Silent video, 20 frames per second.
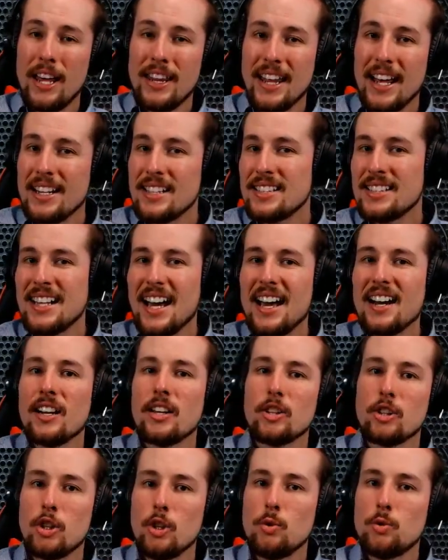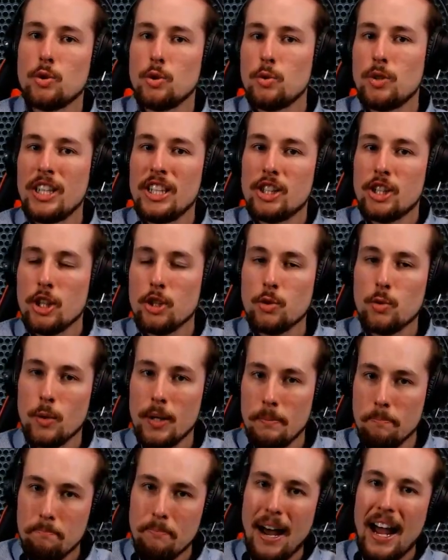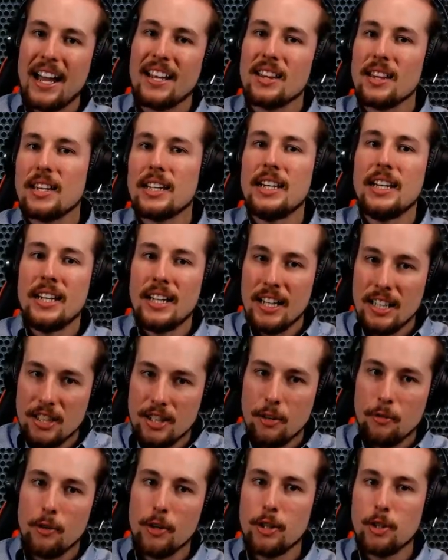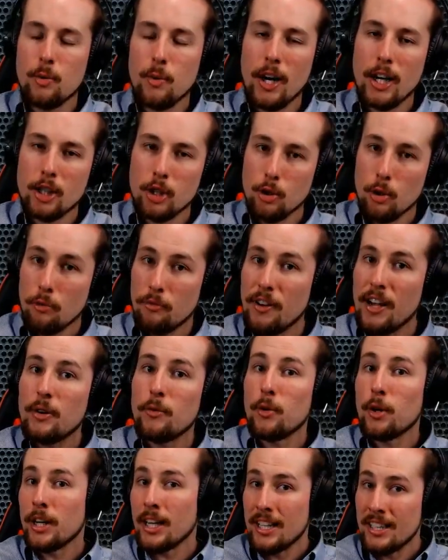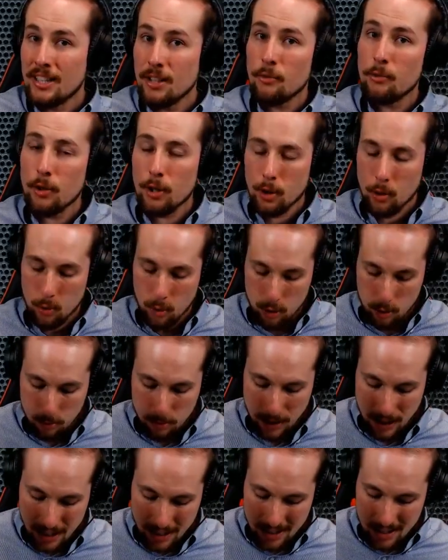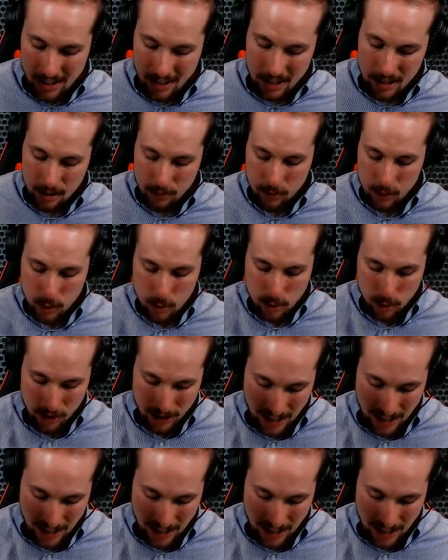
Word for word: that is not an excuse to teach history badly in a different direction or favoring a different group in the future.